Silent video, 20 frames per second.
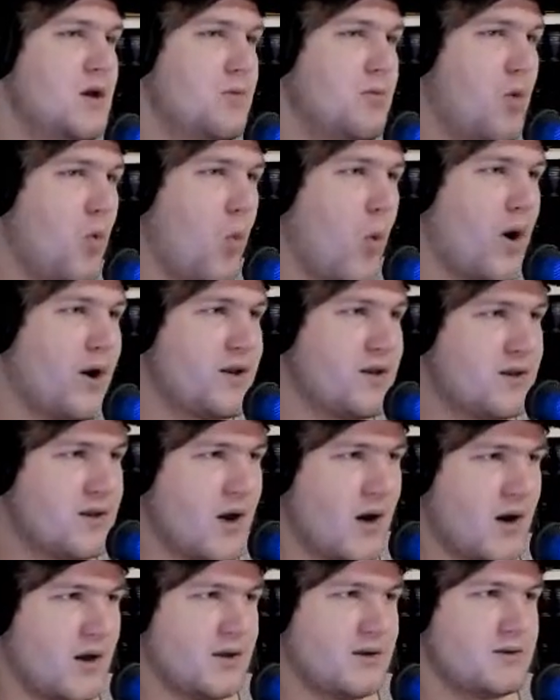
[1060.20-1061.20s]
But what it
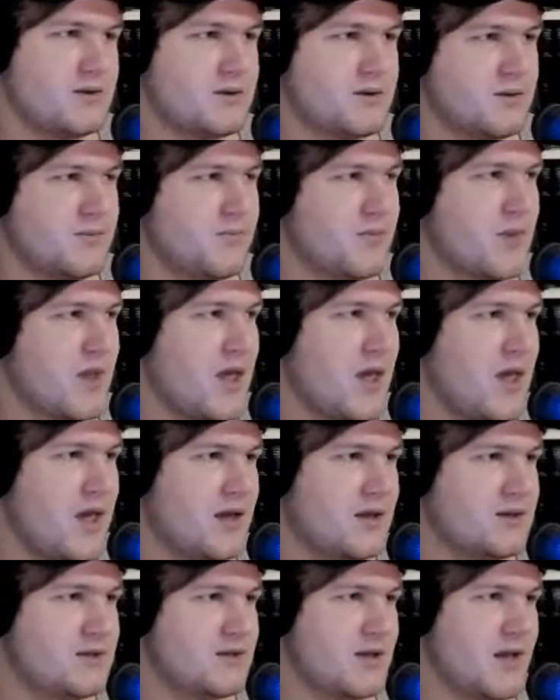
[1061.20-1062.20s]
does
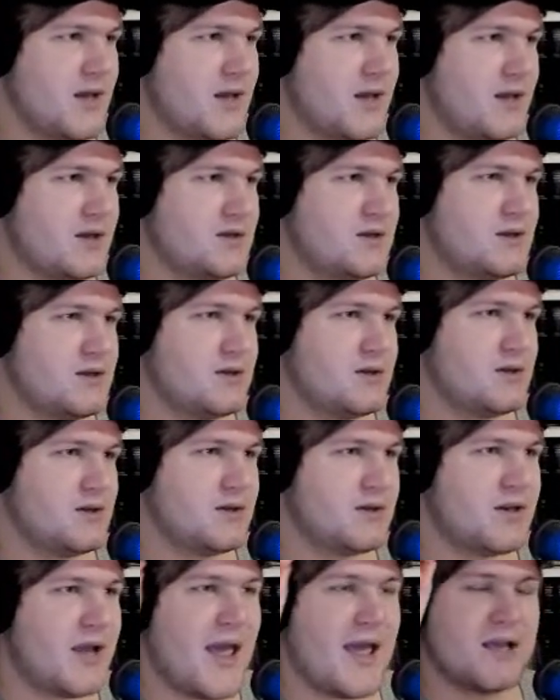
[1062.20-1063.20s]
is it
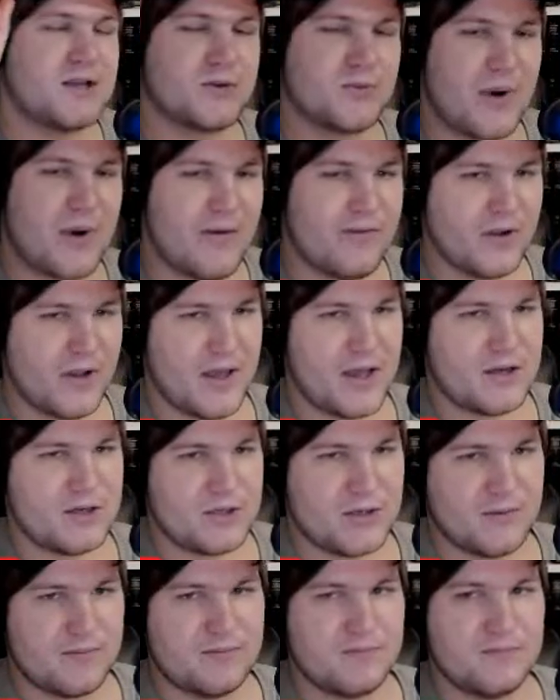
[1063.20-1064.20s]
takes
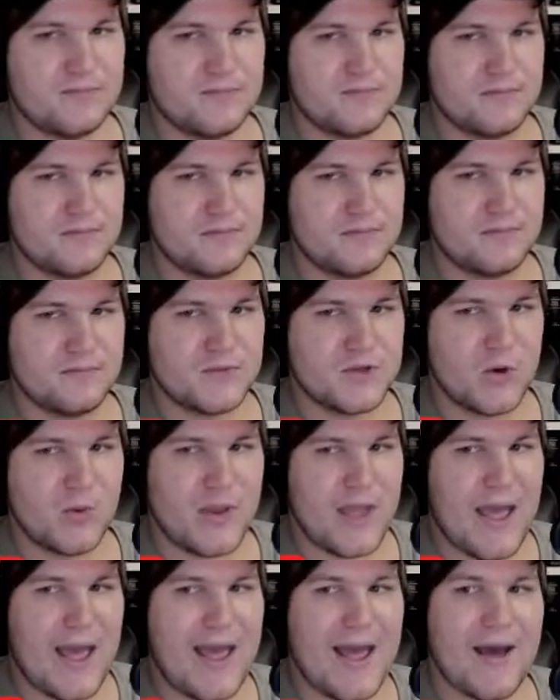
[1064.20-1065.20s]
revelation. So
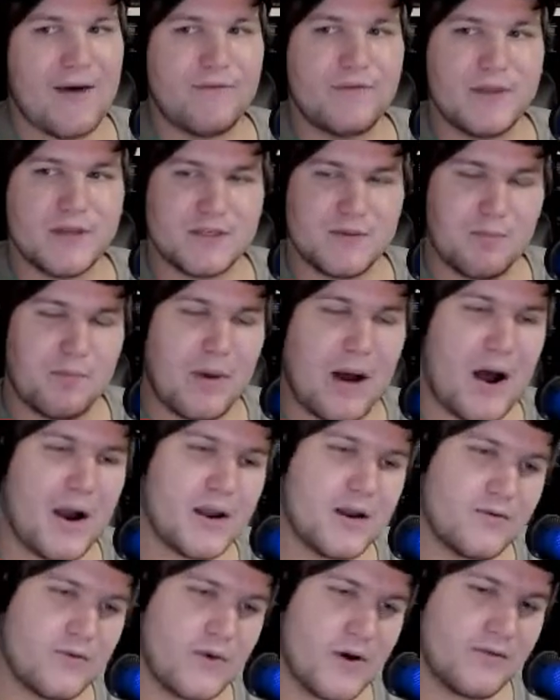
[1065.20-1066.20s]
we have this
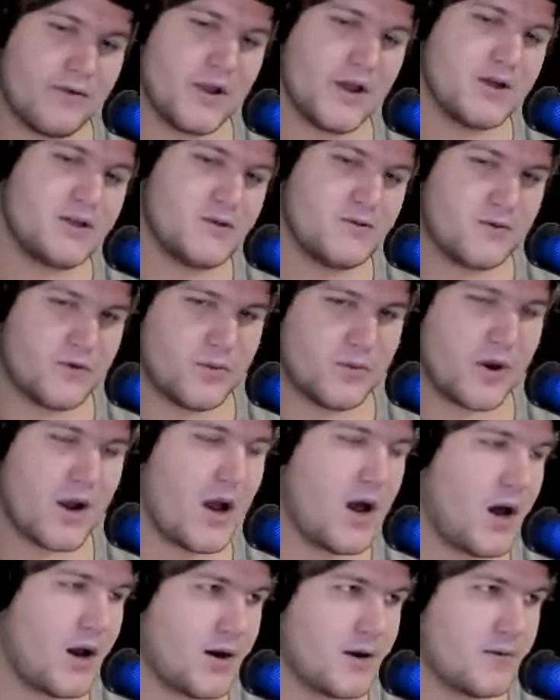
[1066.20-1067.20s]
body of revelation from
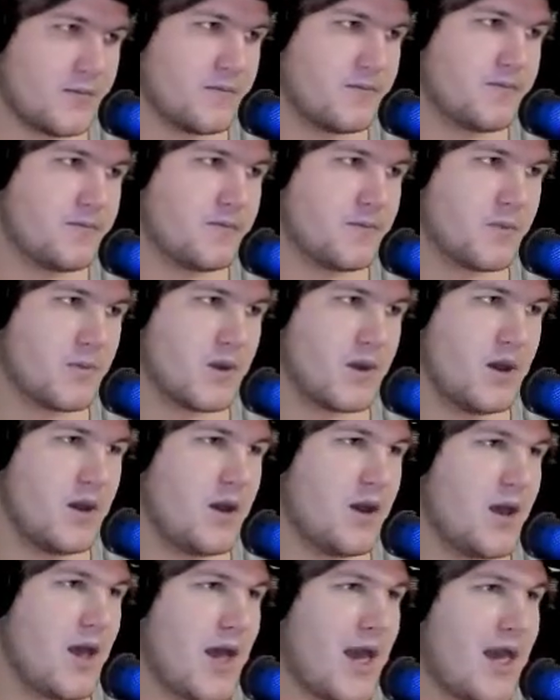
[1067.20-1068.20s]
God
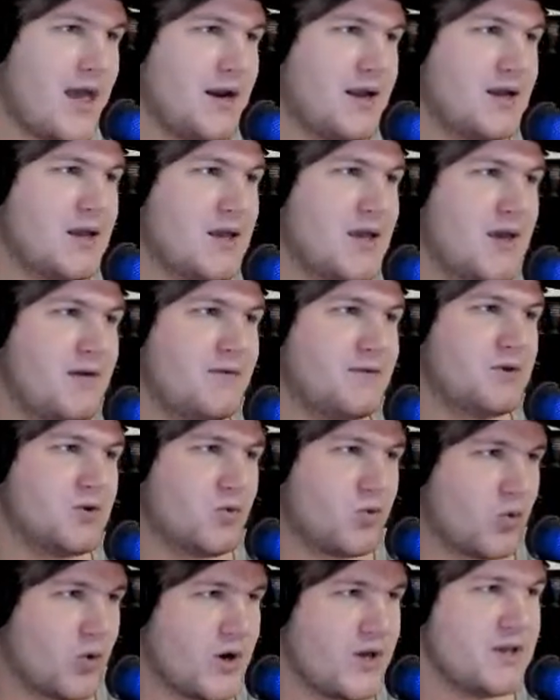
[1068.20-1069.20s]
and it gives
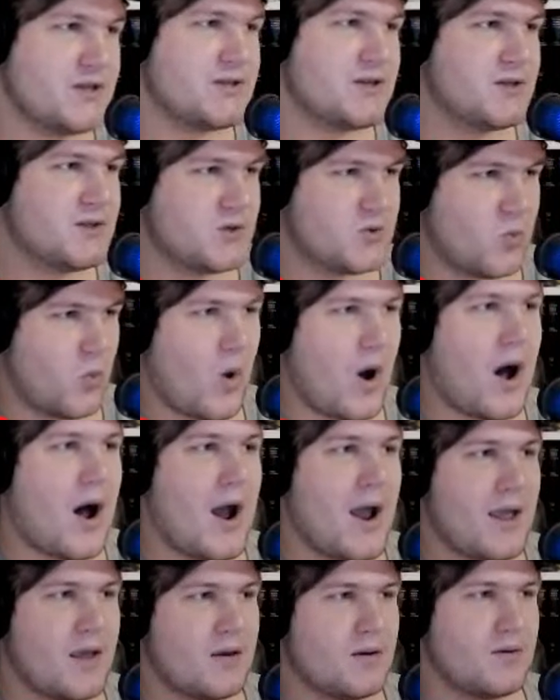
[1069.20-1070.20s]
reasons
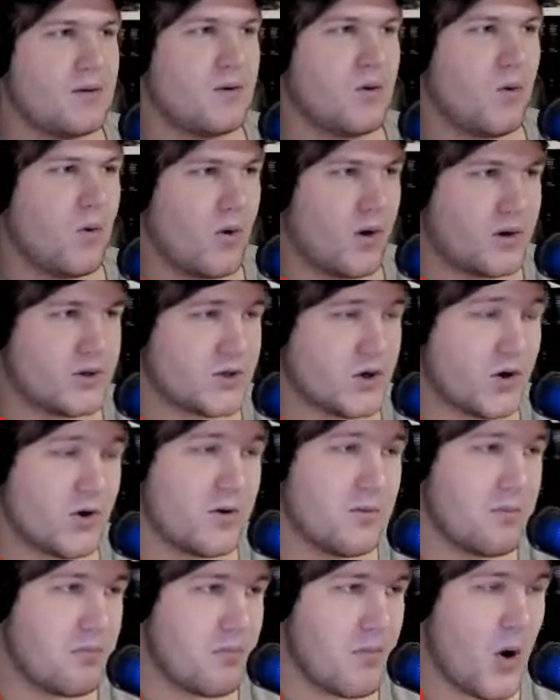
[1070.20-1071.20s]
why or
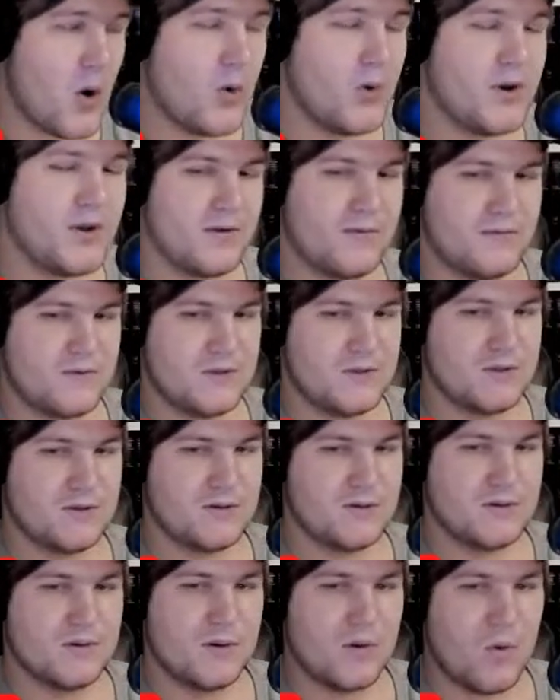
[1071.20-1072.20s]
certain motives
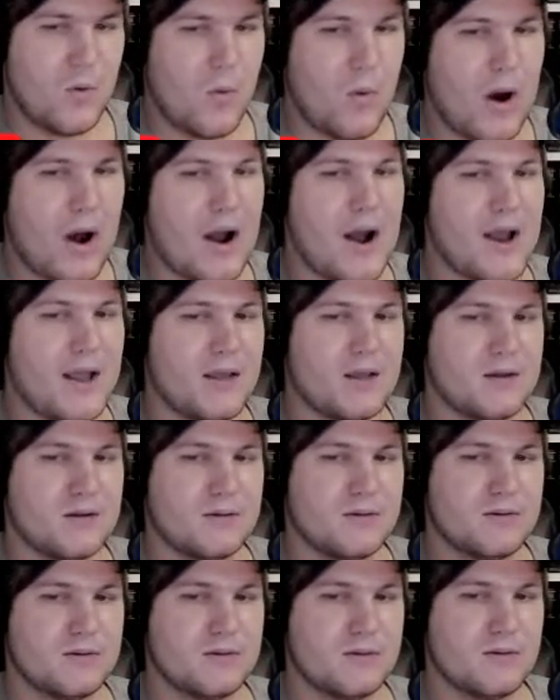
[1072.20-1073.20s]
why
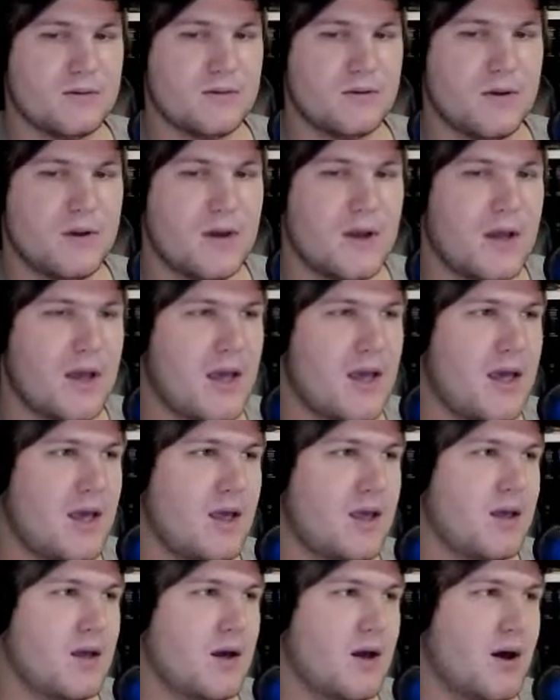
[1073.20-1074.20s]

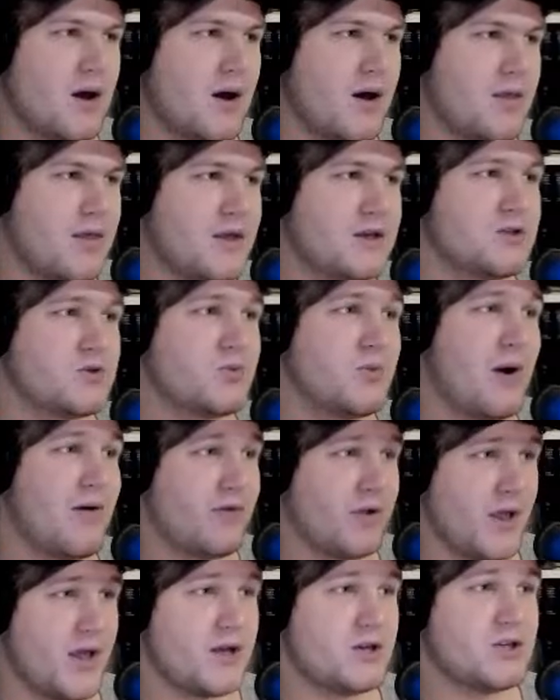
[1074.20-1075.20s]
it, uh, this
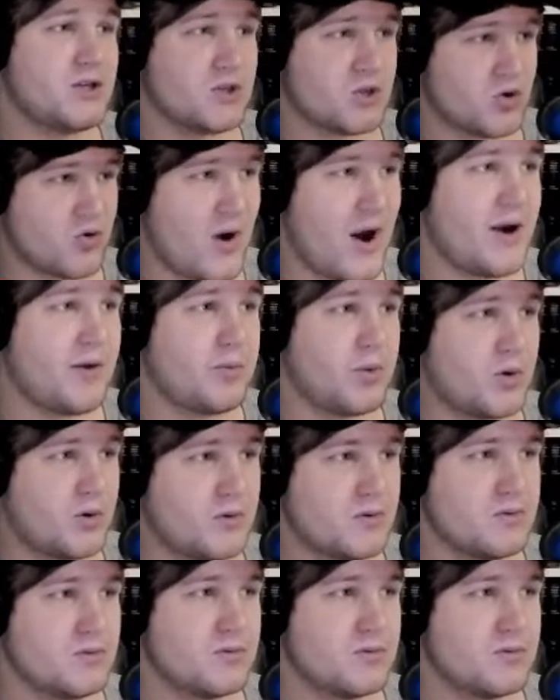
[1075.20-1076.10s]
revelation is credible.